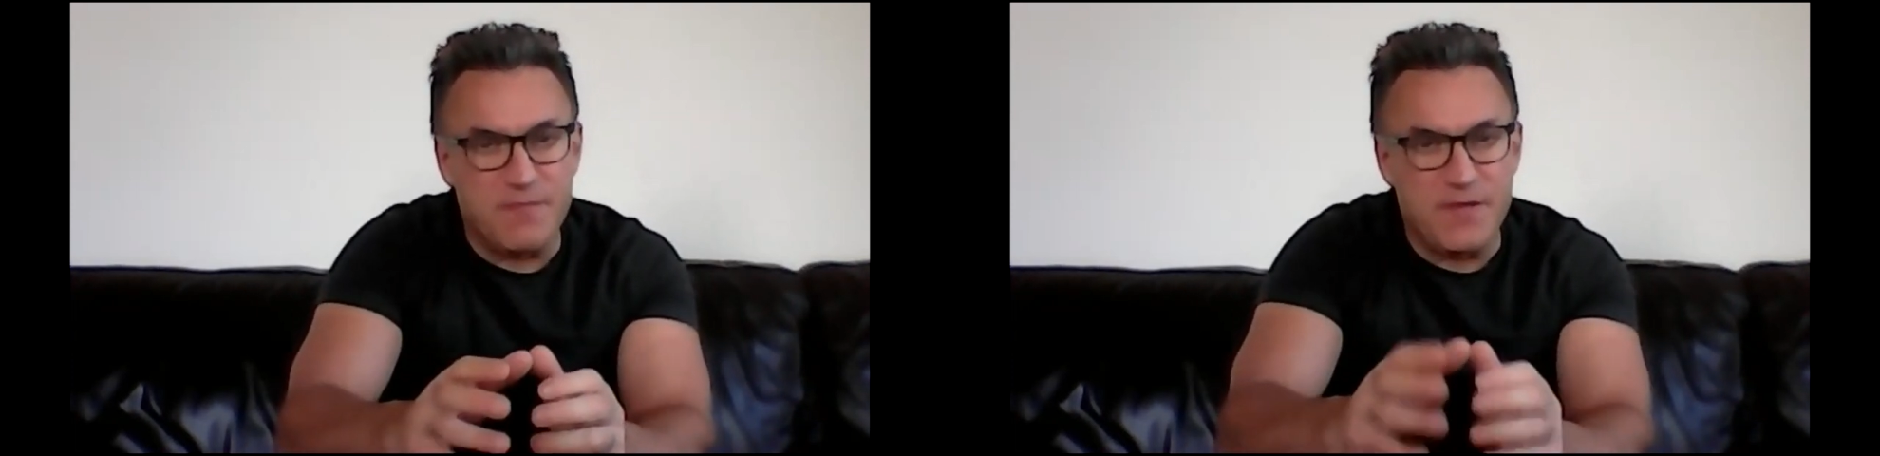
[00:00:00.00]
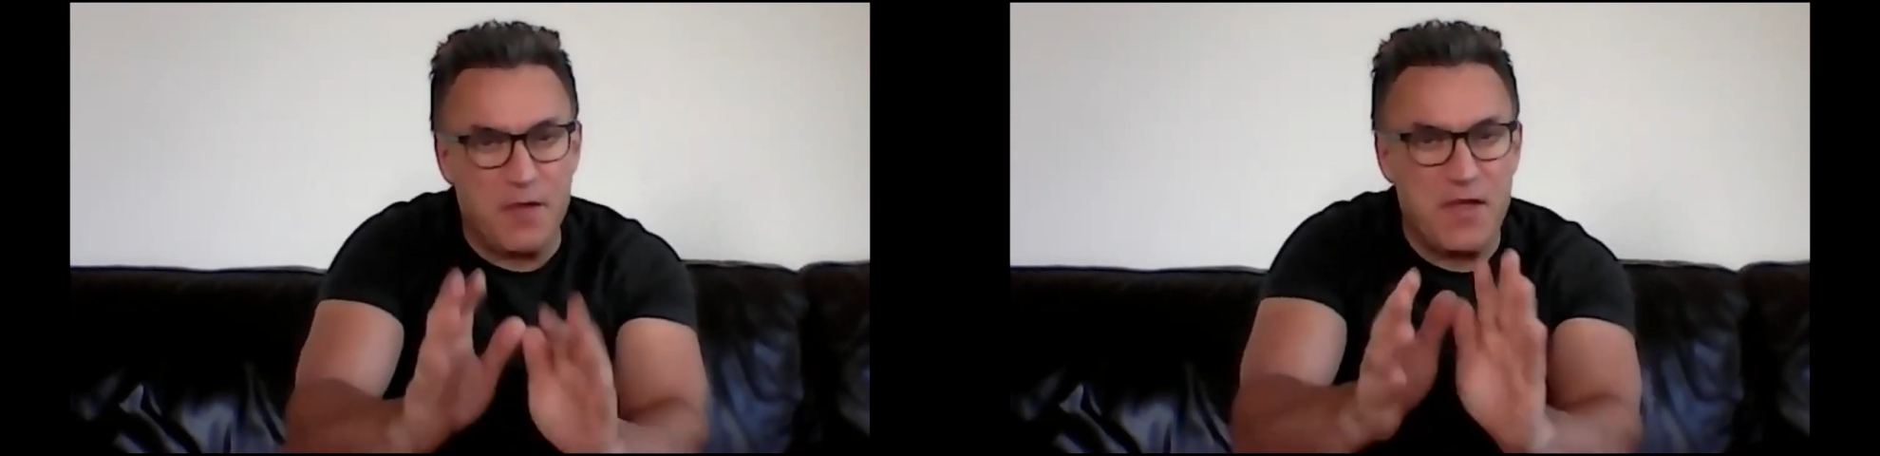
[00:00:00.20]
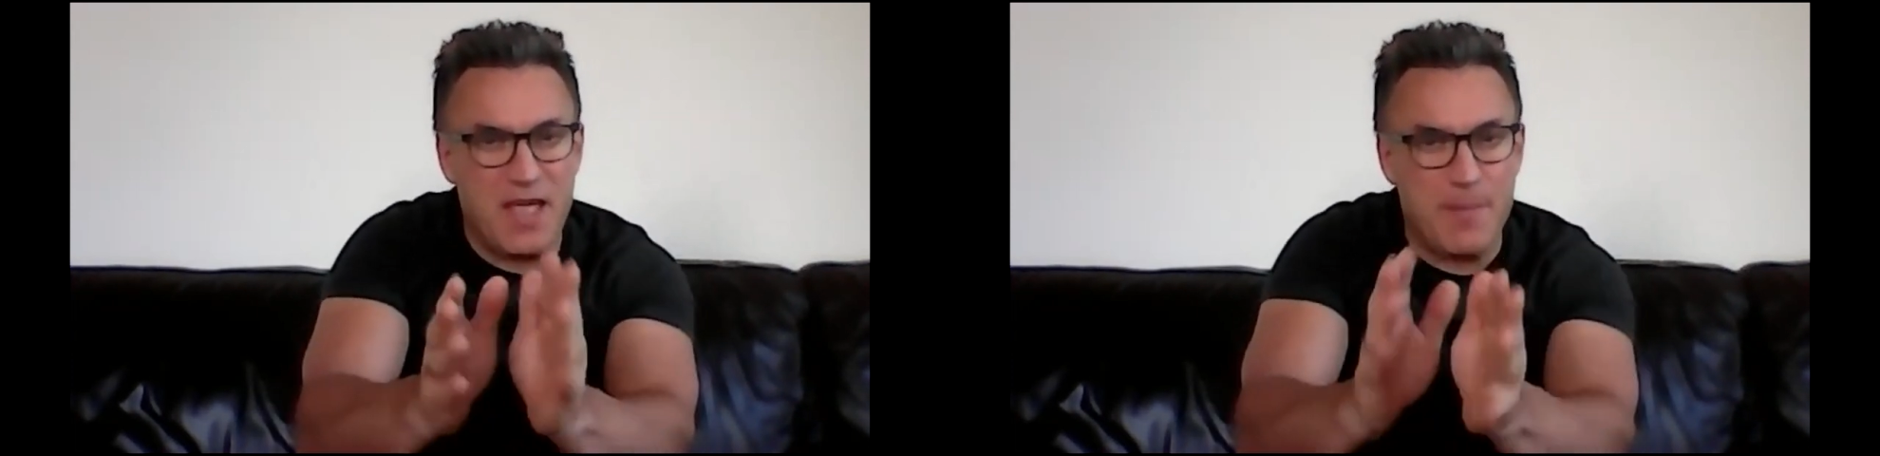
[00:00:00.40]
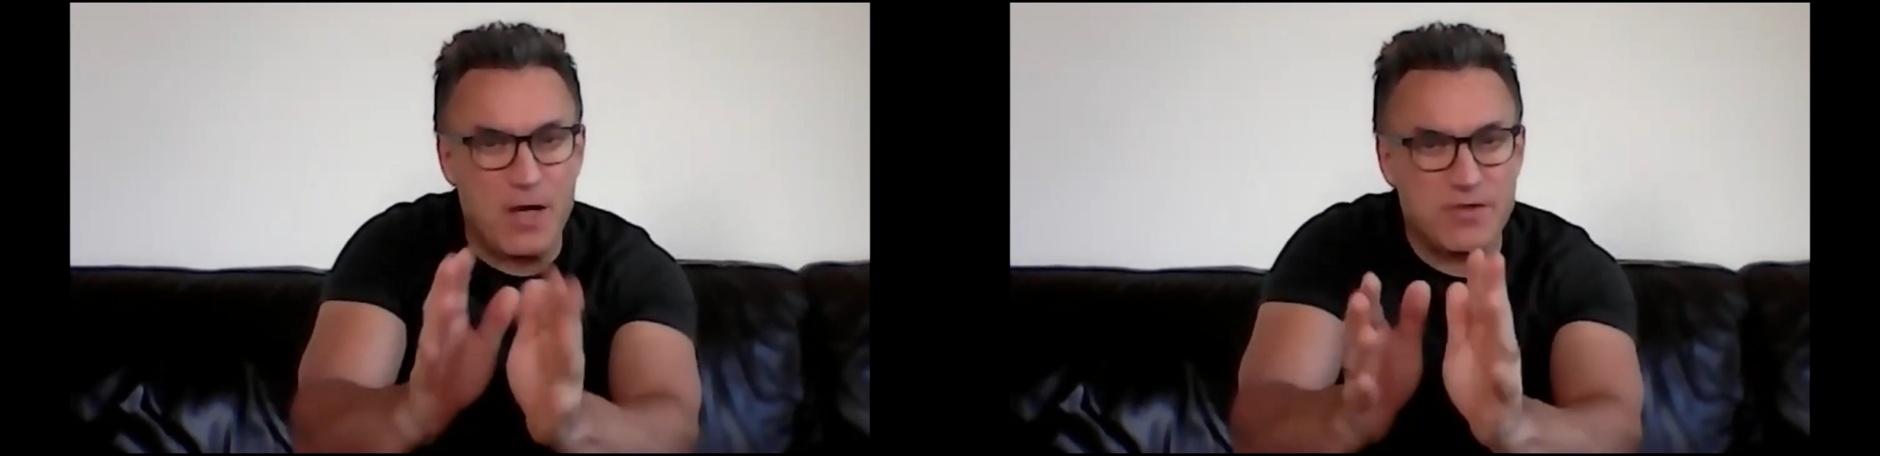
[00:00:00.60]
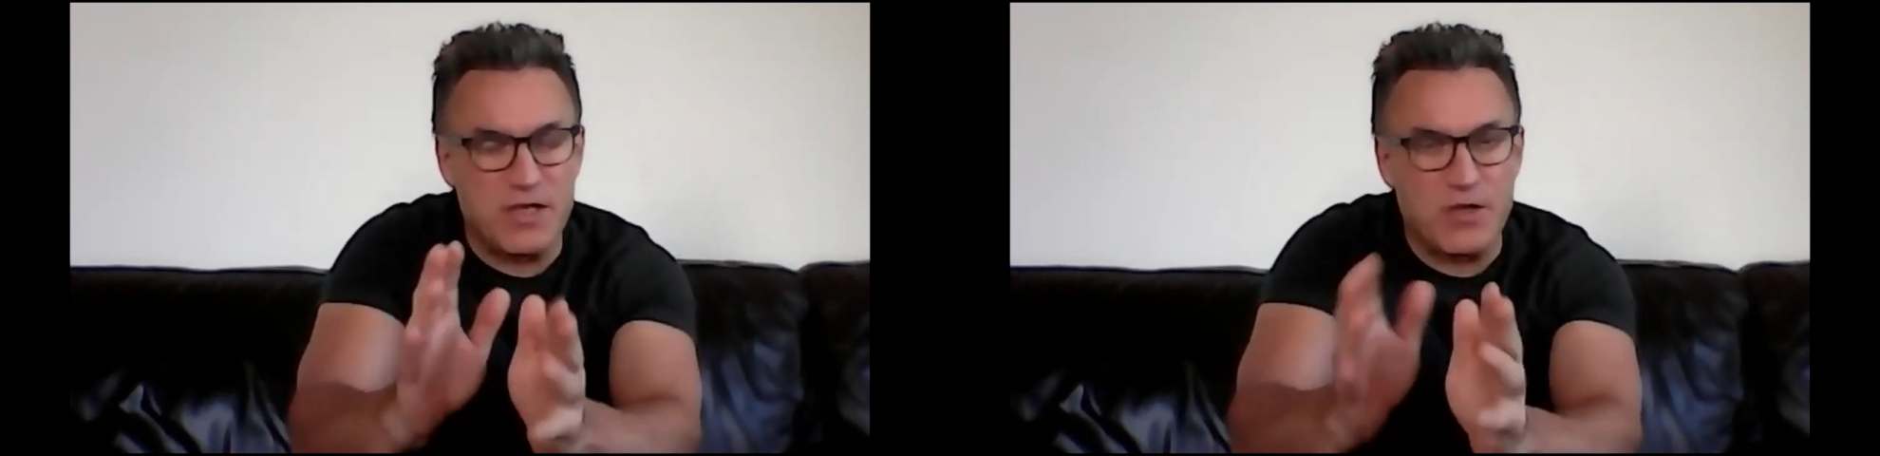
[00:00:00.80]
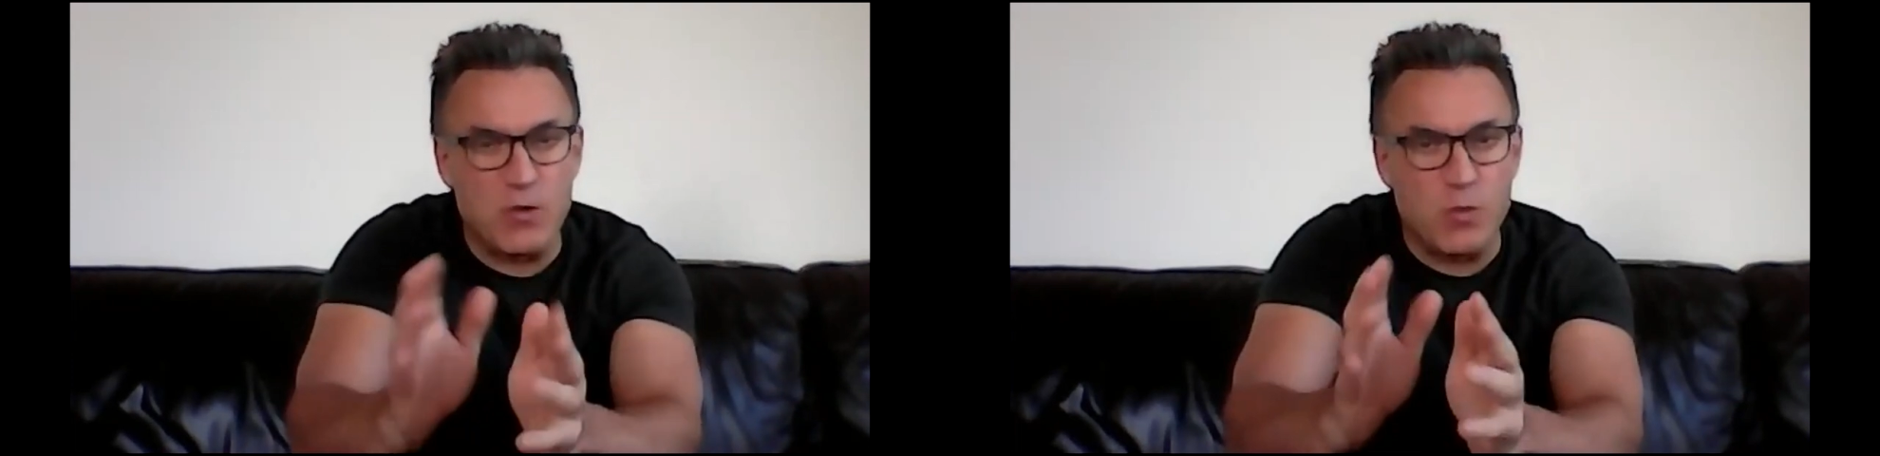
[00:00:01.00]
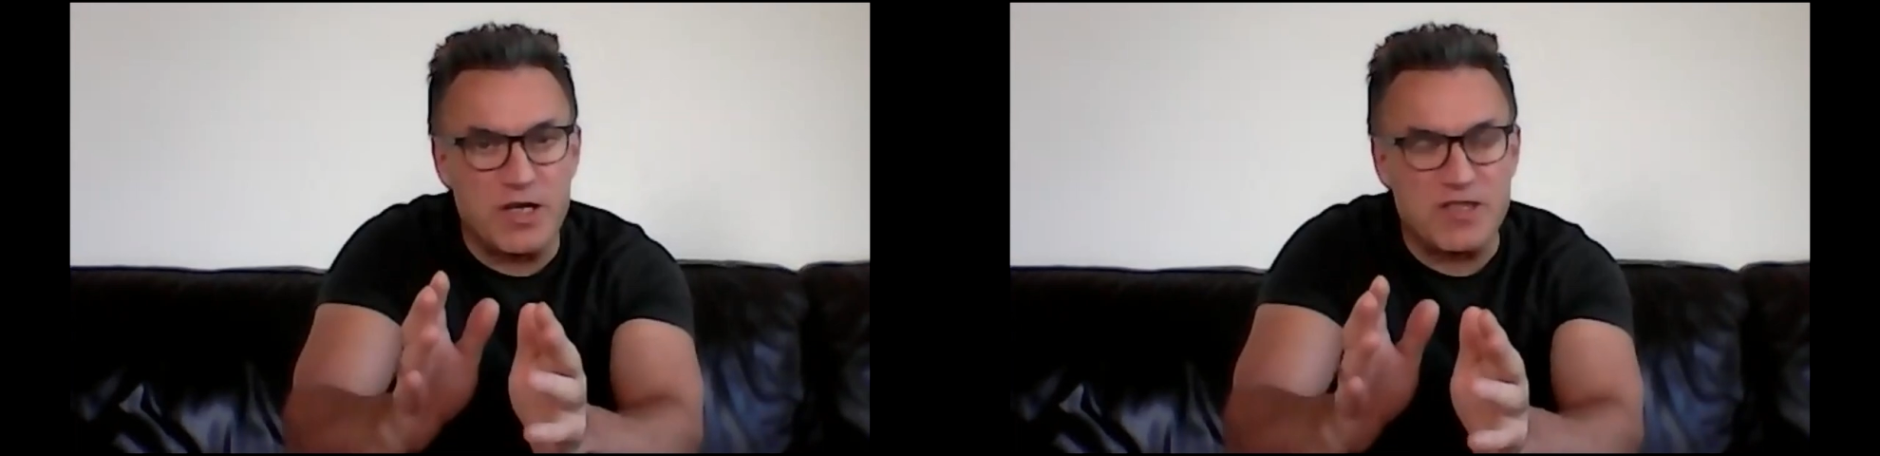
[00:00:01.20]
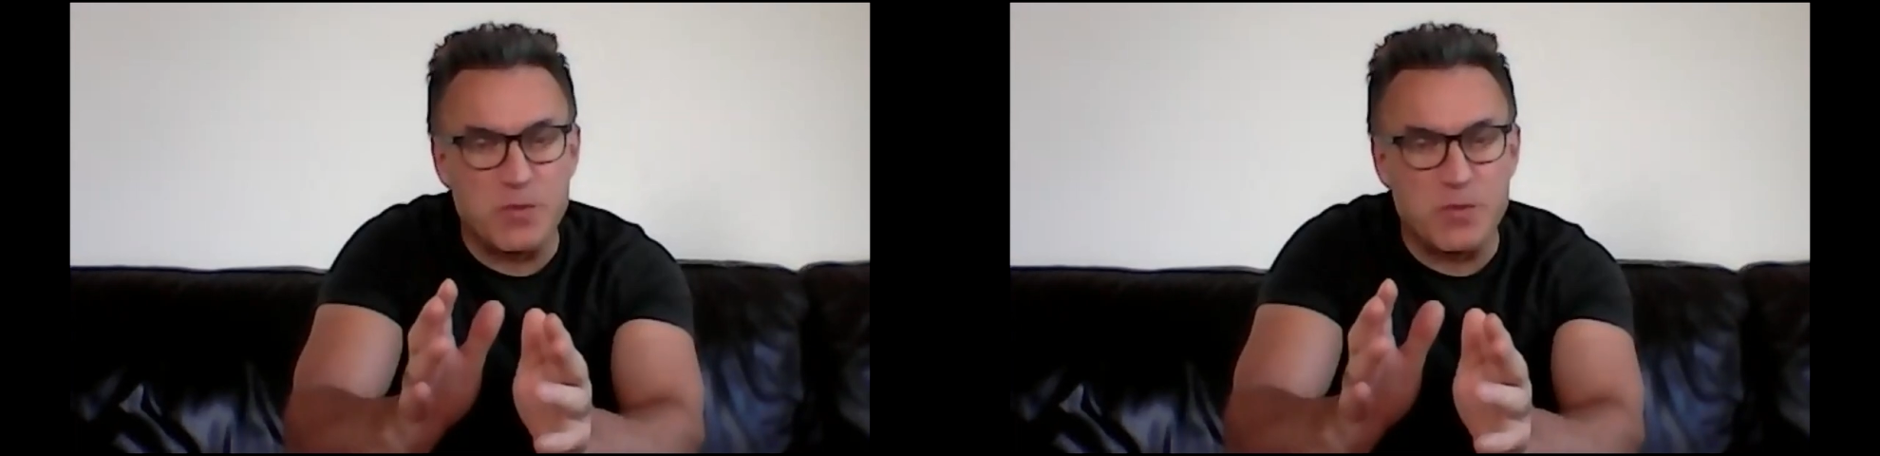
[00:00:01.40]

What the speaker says: they think about single words